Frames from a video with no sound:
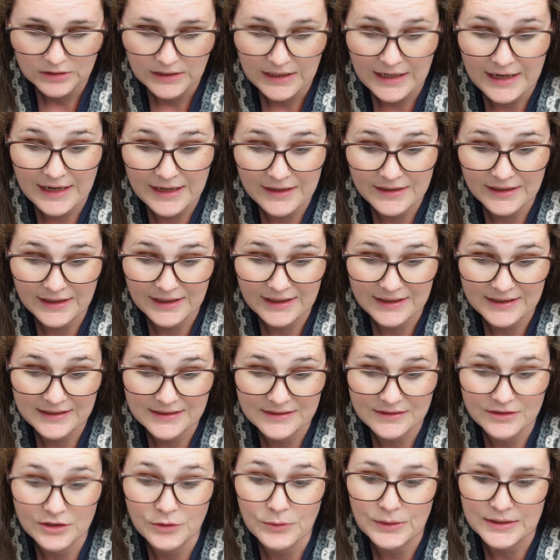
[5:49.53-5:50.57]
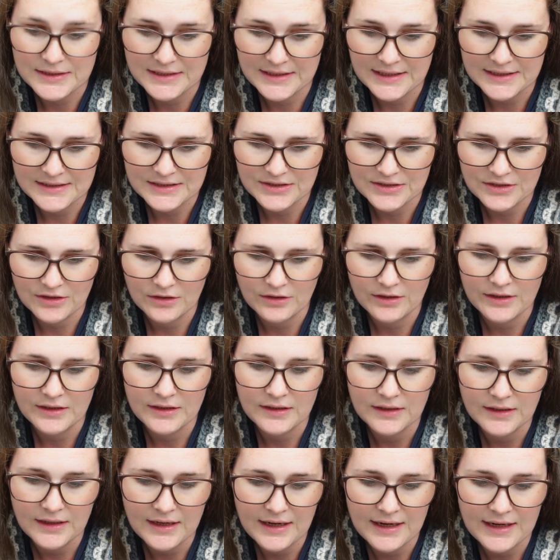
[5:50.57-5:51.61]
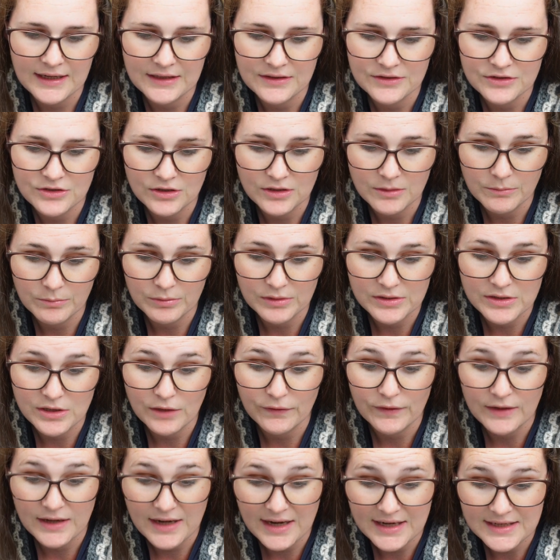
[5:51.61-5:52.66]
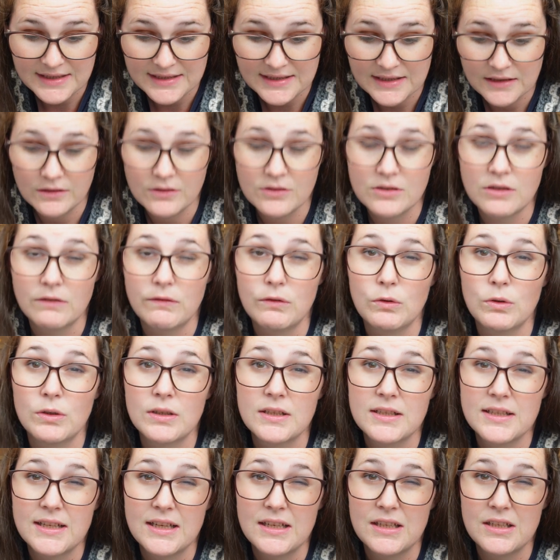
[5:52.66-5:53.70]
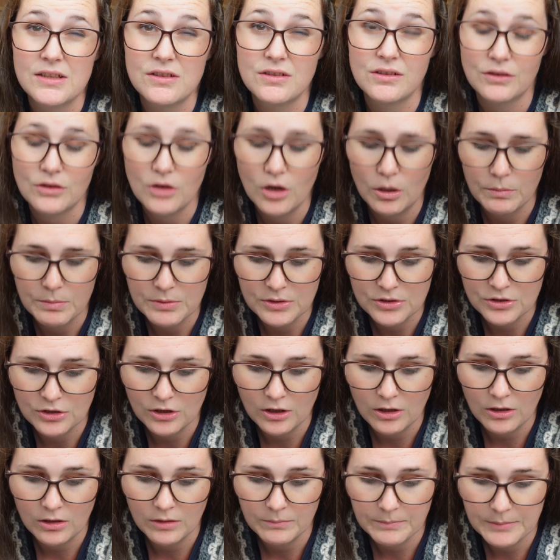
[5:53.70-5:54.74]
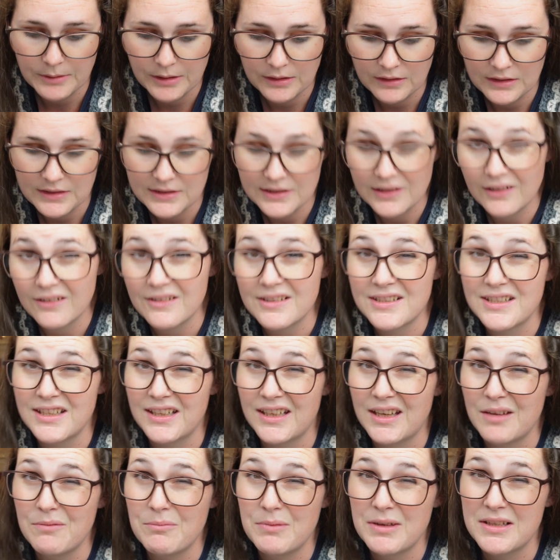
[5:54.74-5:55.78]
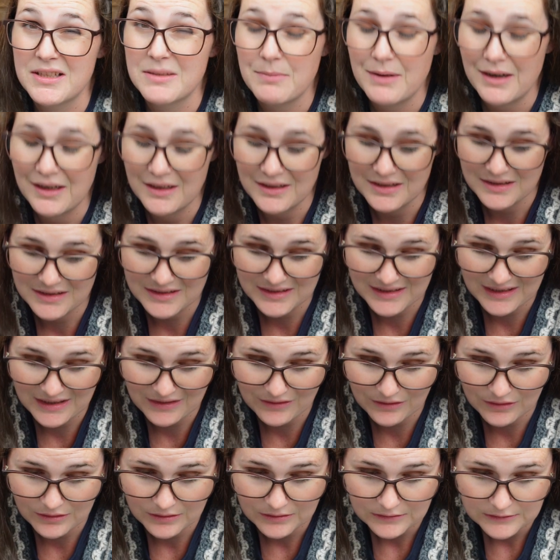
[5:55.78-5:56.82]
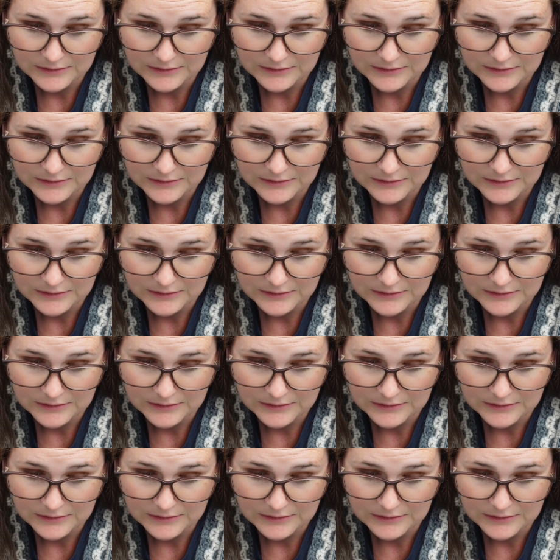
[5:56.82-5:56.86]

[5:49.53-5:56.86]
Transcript: and it has US letter, sorry, and you can print it off in A0, so if you want to send it to a copy shop instead of sticking bits of pattern together.